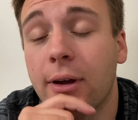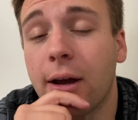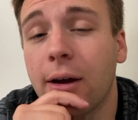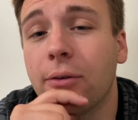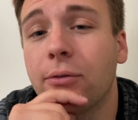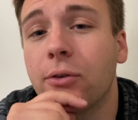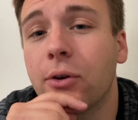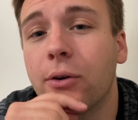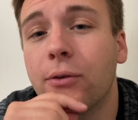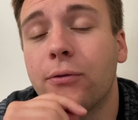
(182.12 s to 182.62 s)

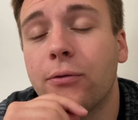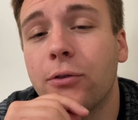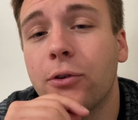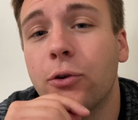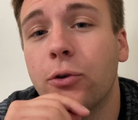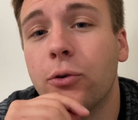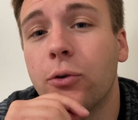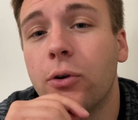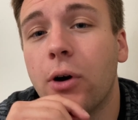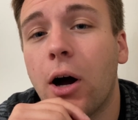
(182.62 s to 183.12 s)
after it
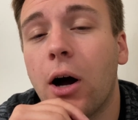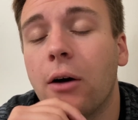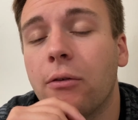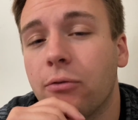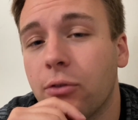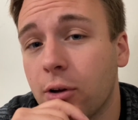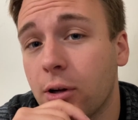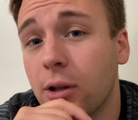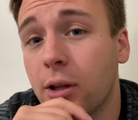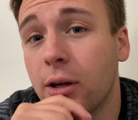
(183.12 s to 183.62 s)
flew
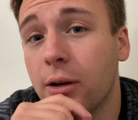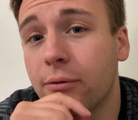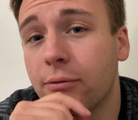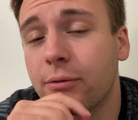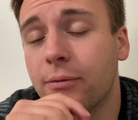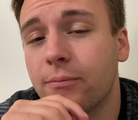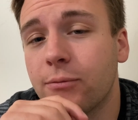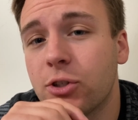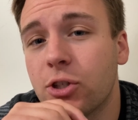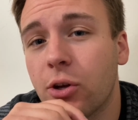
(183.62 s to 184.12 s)
off the
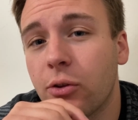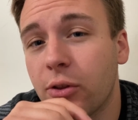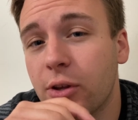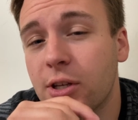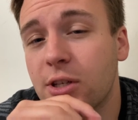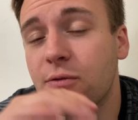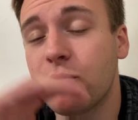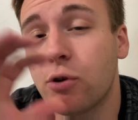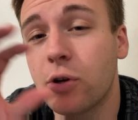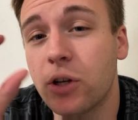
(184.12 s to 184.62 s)
cliff. So
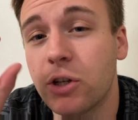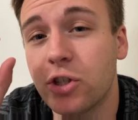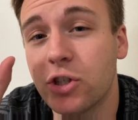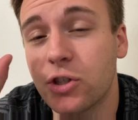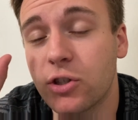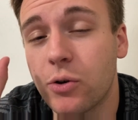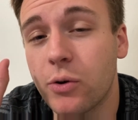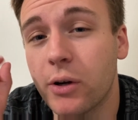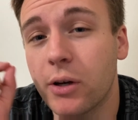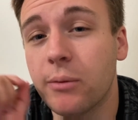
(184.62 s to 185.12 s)
this footage
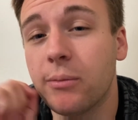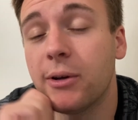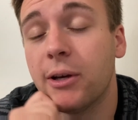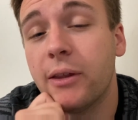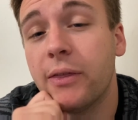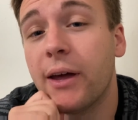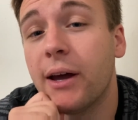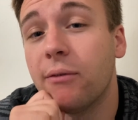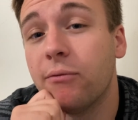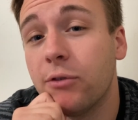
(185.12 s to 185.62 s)
is going to be
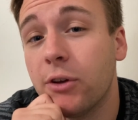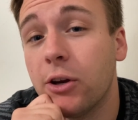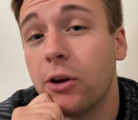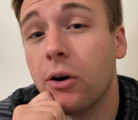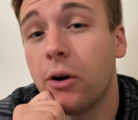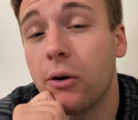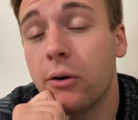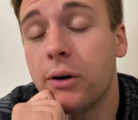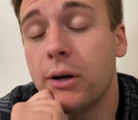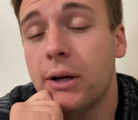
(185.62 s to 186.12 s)
in that
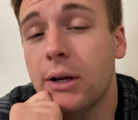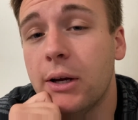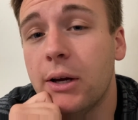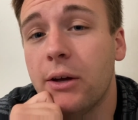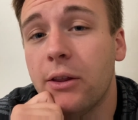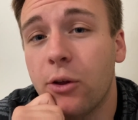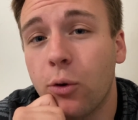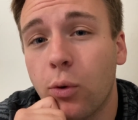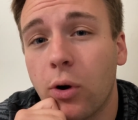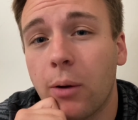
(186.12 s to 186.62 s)
video
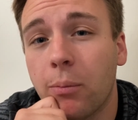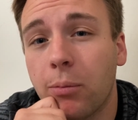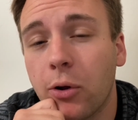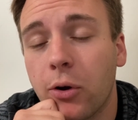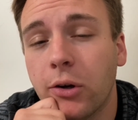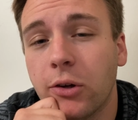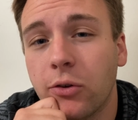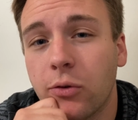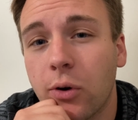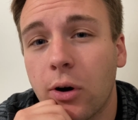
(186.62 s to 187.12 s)
that we're
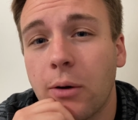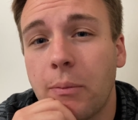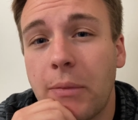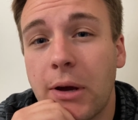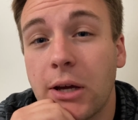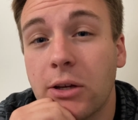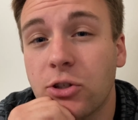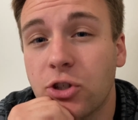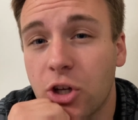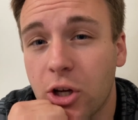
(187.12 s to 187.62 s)
uploading to our
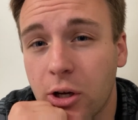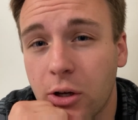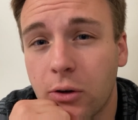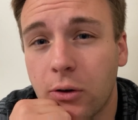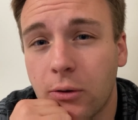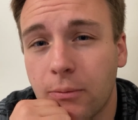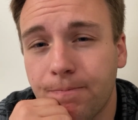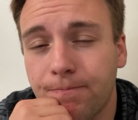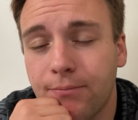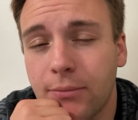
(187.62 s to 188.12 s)
main channel.